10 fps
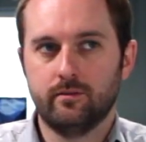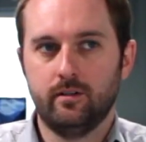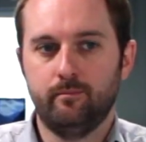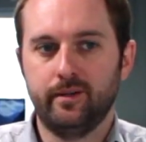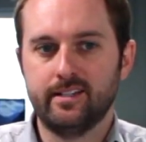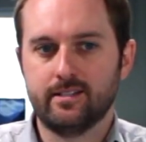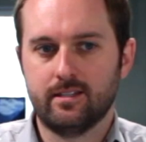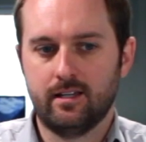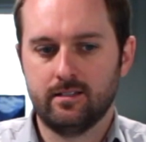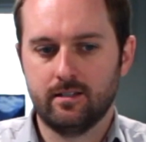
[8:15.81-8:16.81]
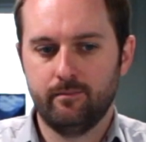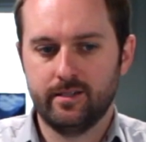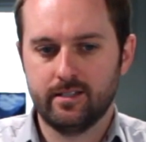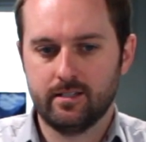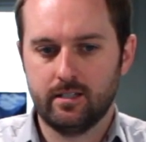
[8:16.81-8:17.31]
One of the biggest things in
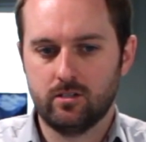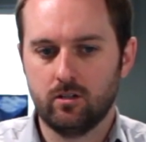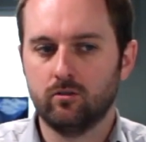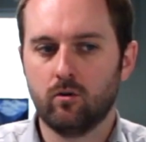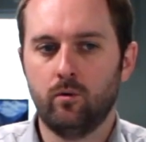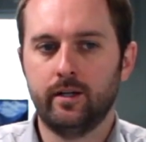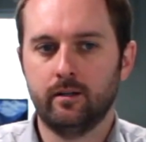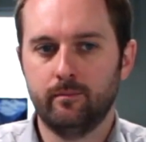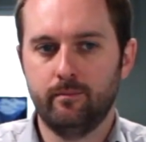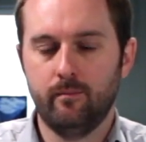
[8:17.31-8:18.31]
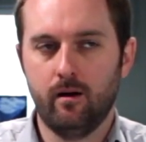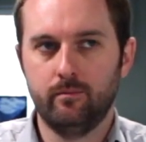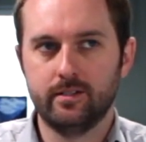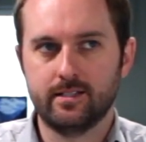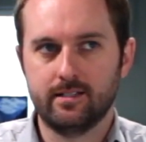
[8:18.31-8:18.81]
business into growing a
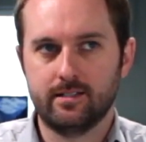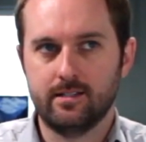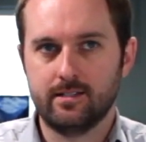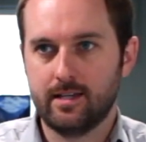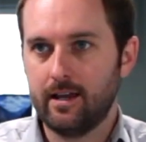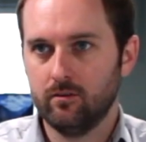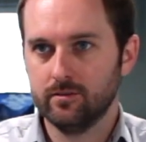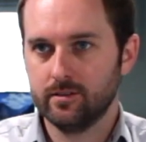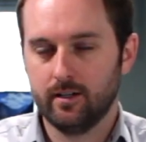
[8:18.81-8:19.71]
business is sales.